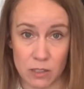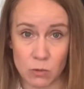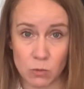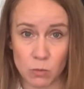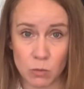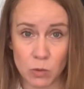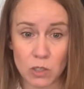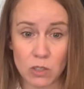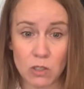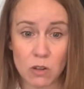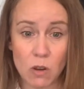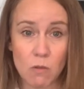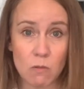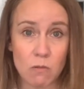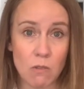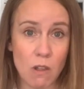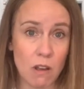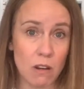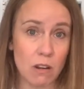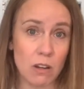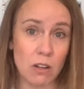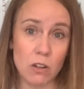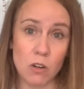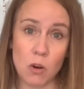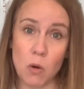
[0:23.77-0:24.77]
We're no
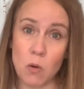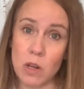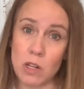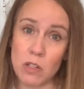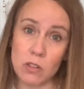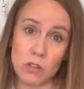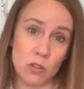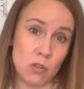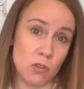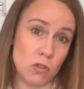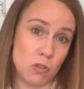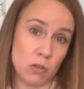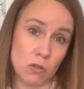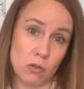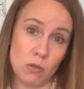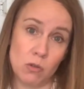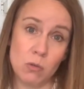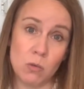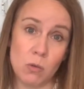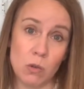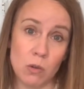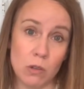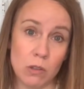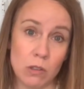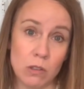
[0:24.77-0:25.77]
longer going to
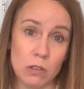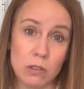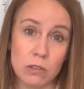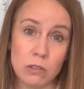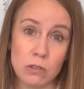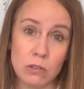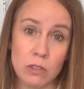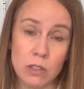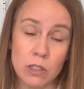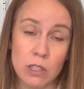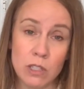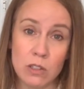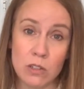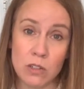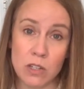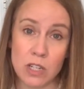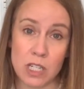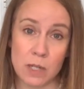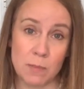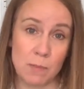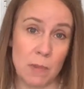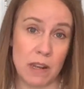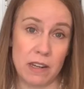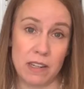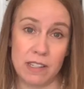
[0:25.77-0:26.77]
school to
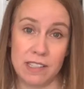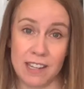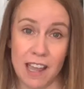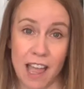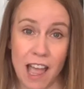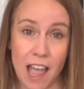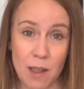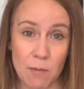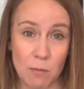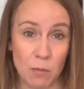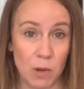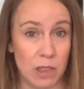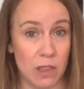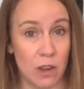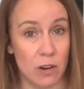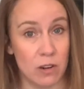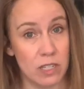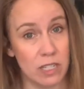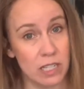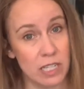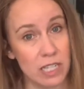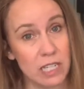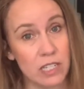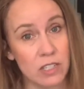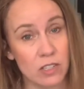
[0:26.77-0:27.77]
spend time with our
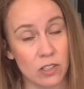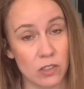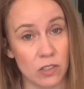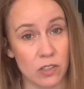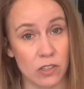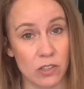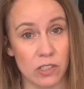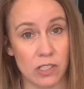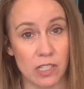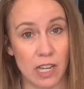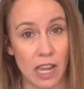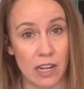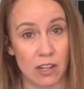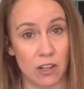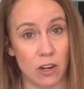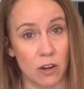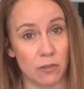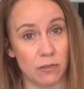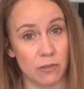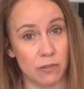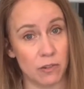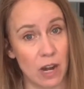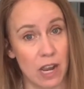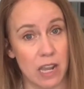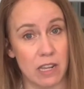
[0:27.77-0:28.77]
teachers and our
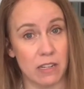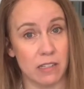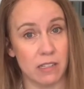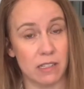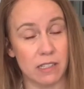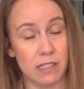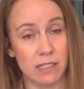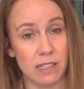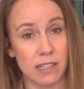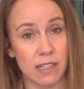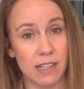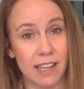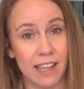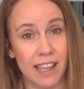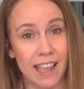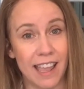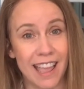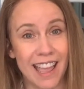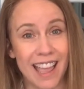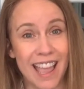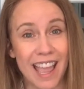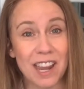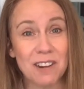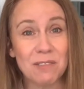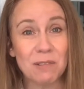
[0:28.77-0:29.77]
friends,
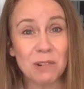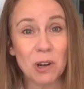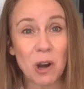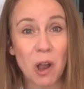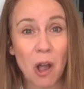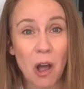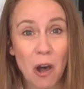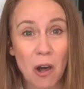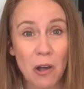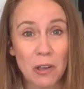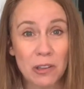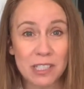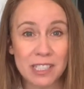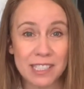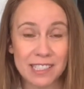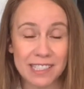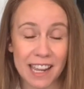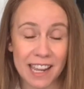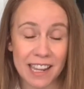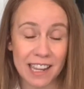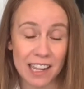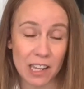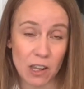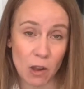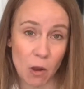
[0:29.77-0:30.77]
and we're all
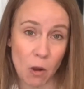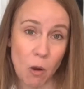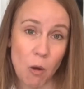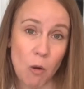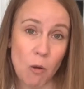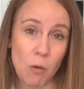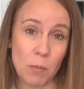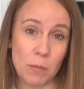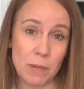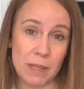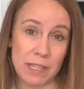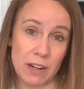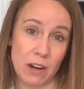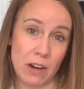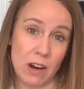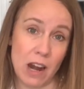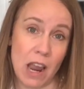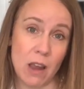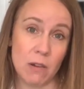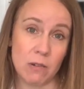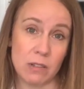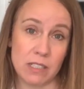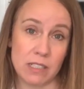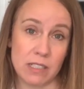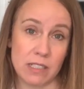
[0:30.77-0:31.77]
staying home in our
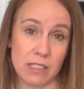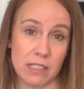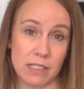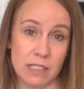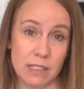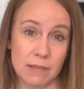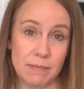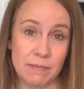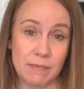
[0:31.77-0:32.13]
houses.